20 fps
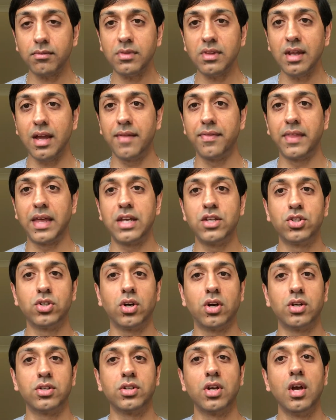and they
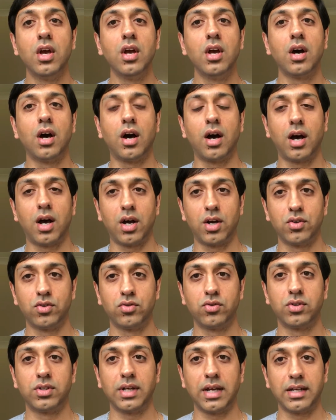charge
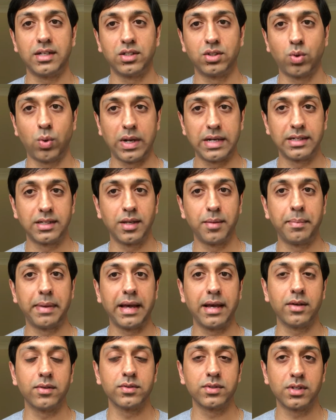
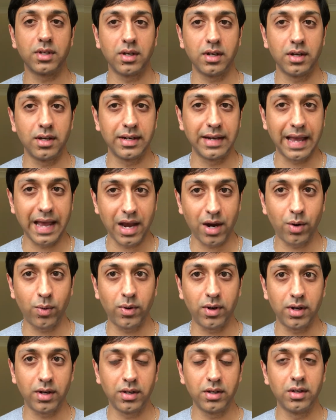£120 an
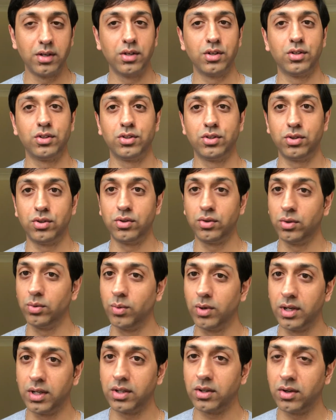hour to do
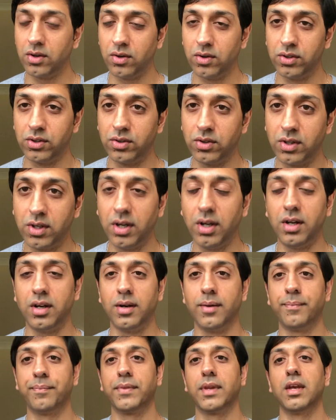work on your car.
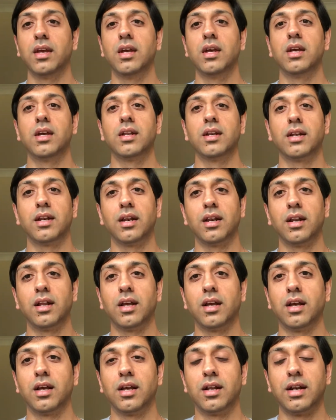
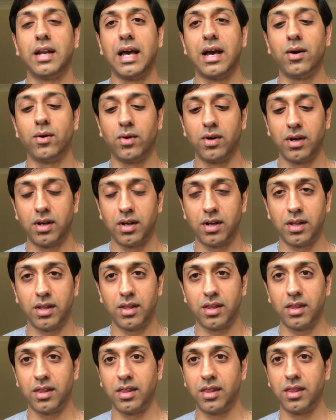Now,
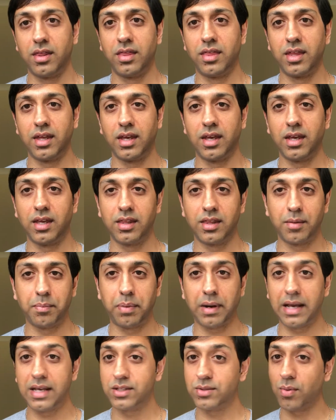the
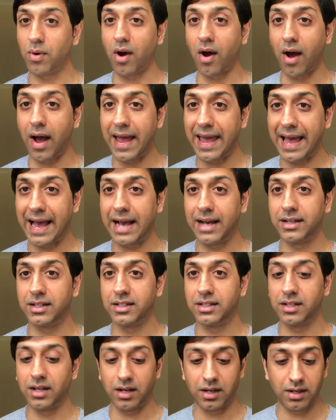place where I had
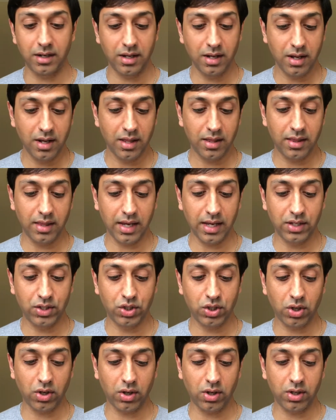it done, they
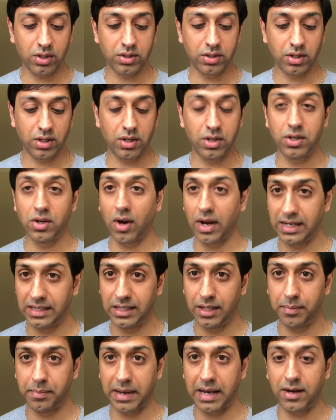charge
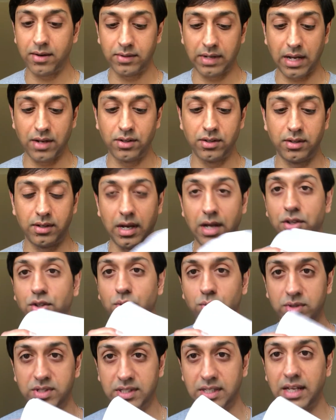£90, and
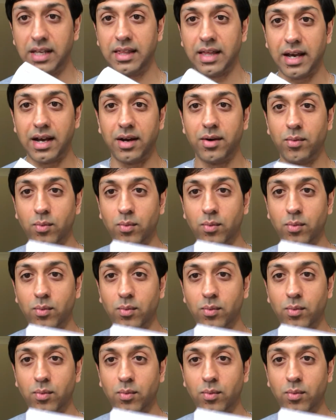you'll see that